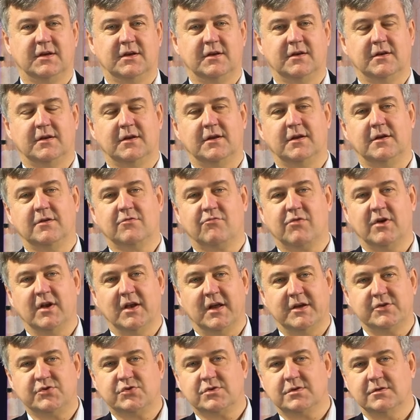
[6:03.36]
in
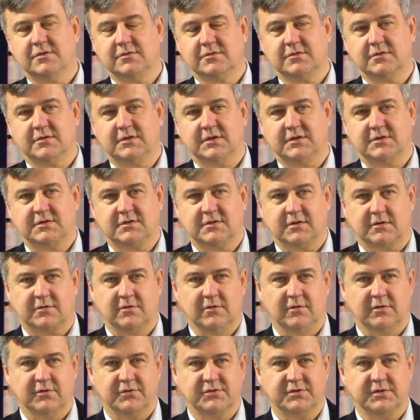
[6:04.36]
relation to this
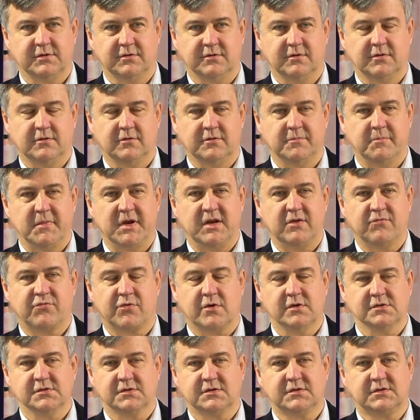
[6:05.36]
technology on many
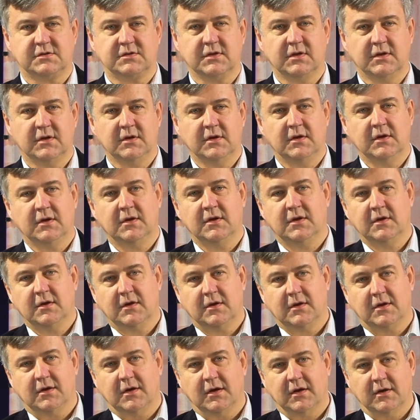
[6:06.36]
fronts.
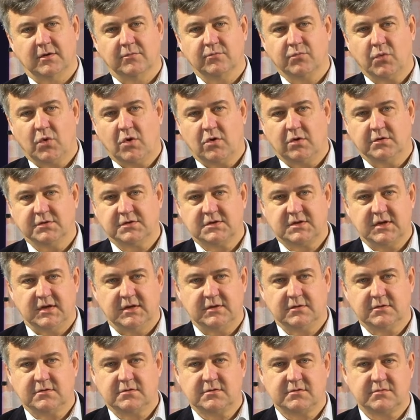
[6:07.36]

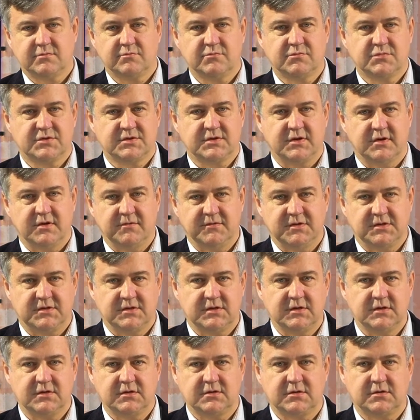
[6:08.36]
Content,
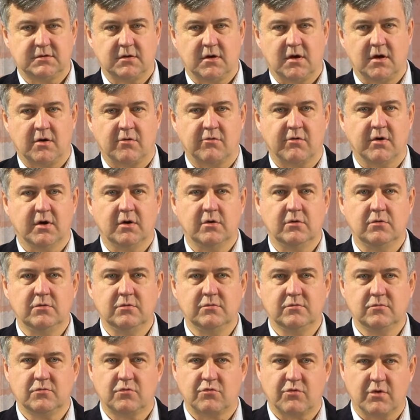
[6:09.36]
services, our
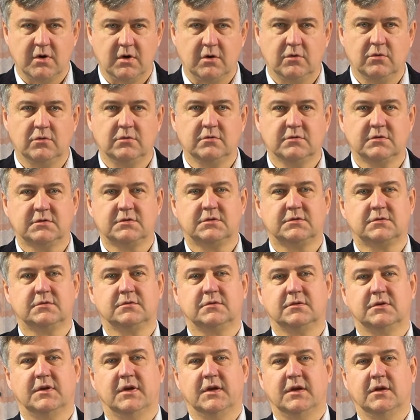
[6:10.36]
own roles
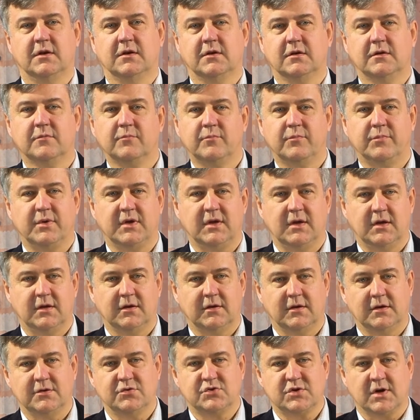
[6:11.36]
in
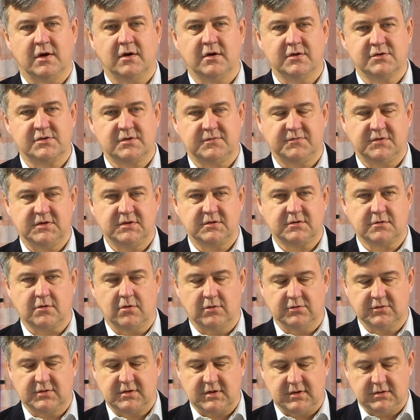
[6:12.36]
being in charge of this
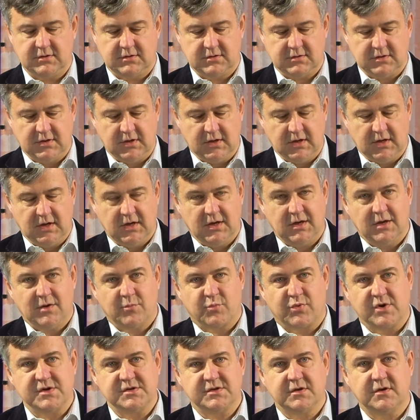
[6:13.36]
content,
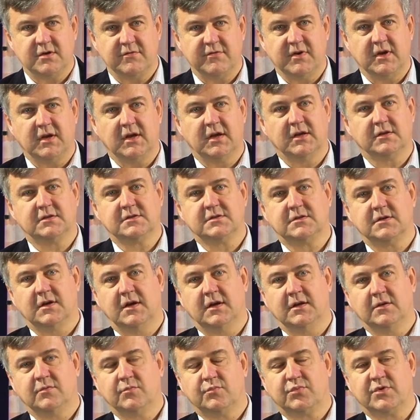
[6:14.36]
preserving it
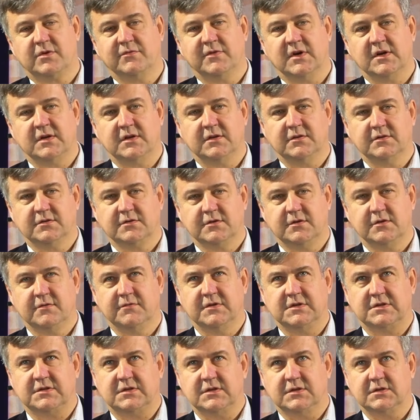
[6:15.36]
and providing
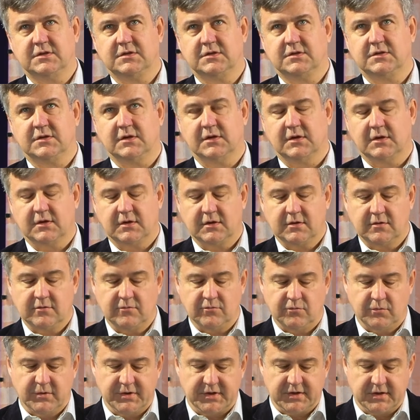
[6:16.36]
services
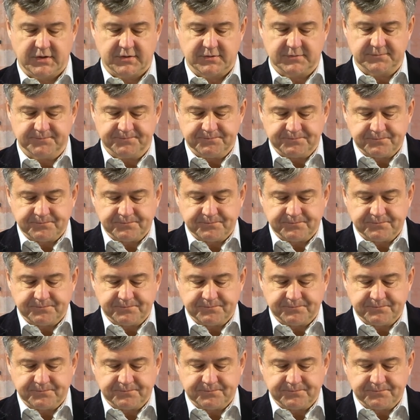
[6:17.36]
with it.